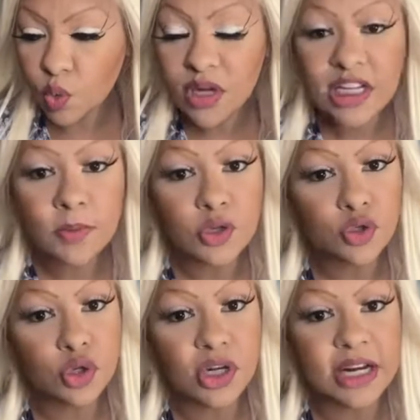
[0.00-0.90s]
specials
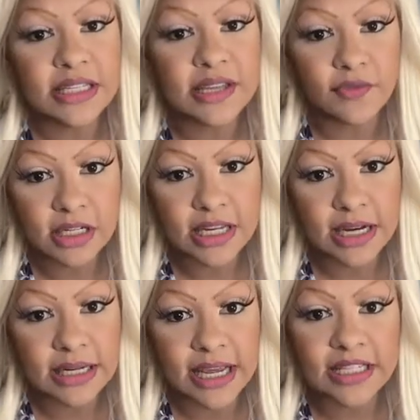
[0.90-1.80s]
are done in seven to 10
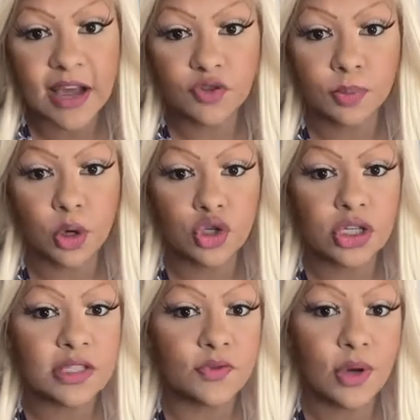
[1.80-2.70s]
days after purchase.
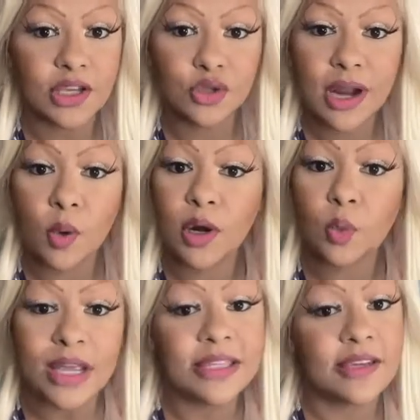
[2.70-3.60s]
If you guys do not want to
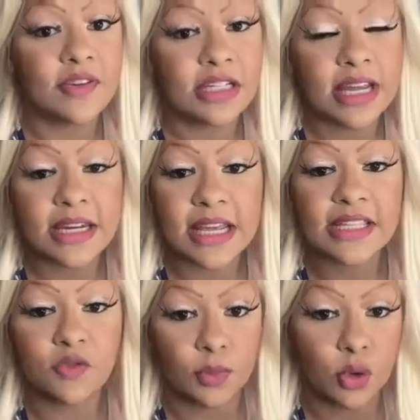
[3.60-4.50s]
wait seven to 10 days
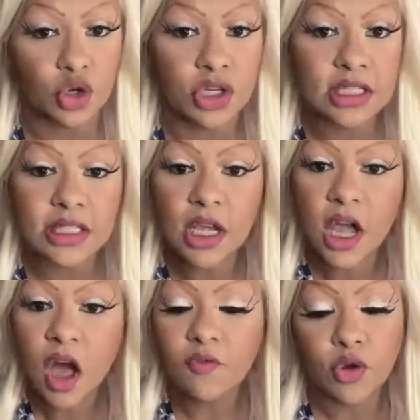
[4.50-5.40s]
after purchase
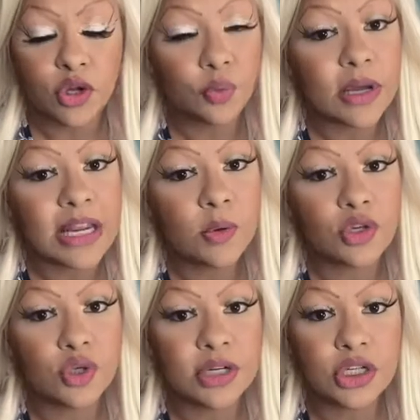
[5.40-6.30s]
for your reading, what
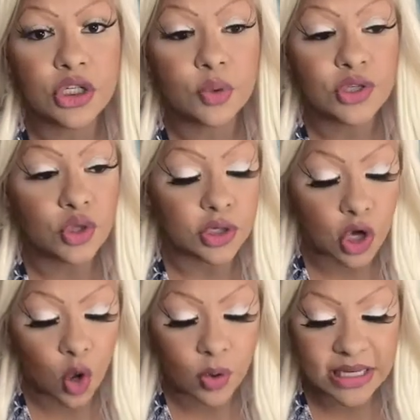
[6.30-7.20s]
you can do is you can
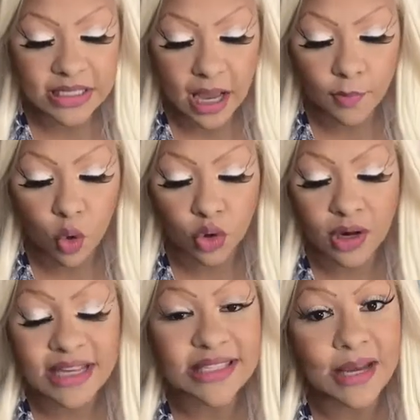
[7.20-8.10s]
always um, order a
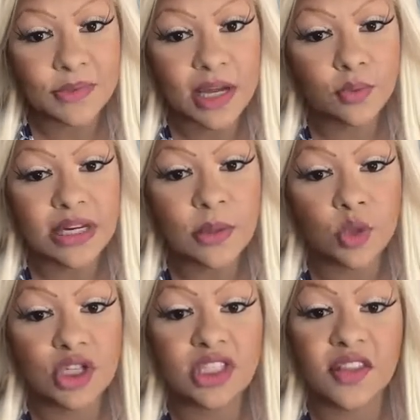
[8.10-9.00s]
same day reading, which
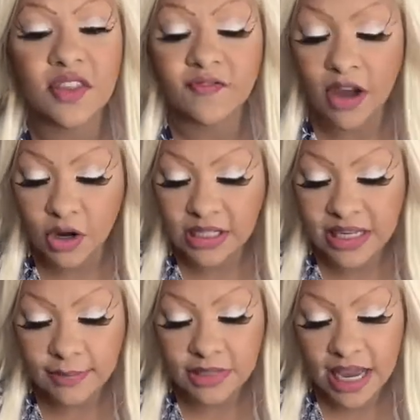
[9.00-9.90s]
is done the very
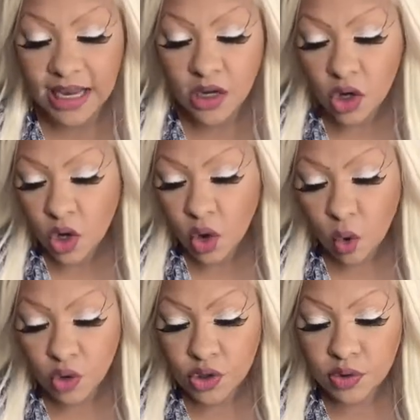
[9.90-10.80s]
same day,
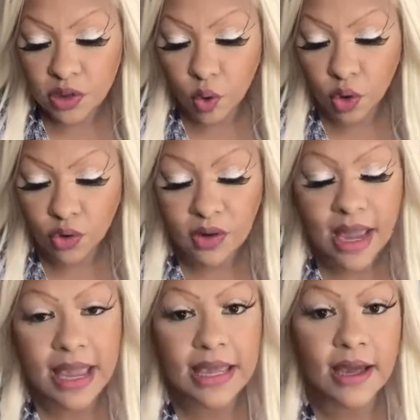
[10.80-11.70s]
or you can order
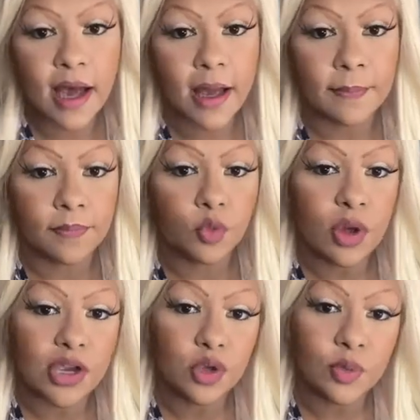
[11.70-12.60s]
a um,
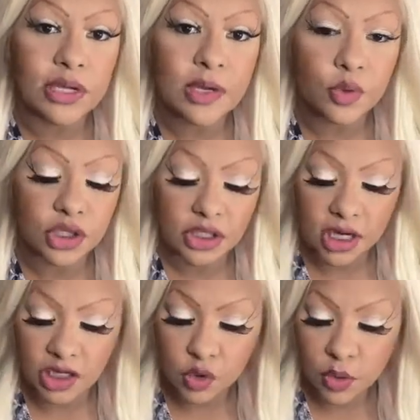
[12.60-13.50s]
regular reading, which is done
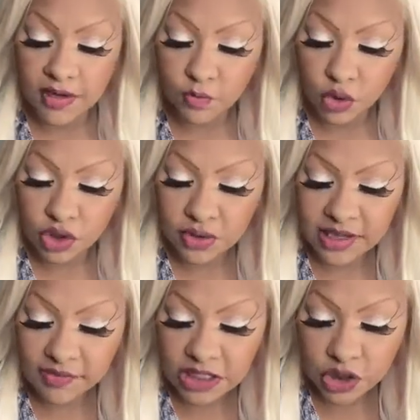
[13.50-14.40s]
in 24 to
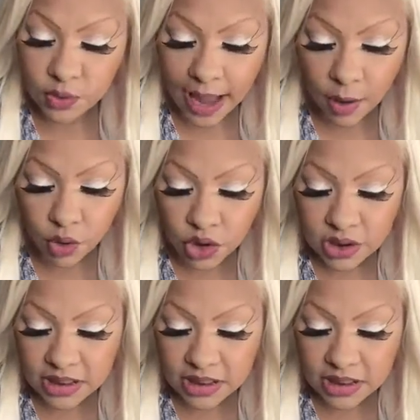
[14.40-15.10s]
72 hours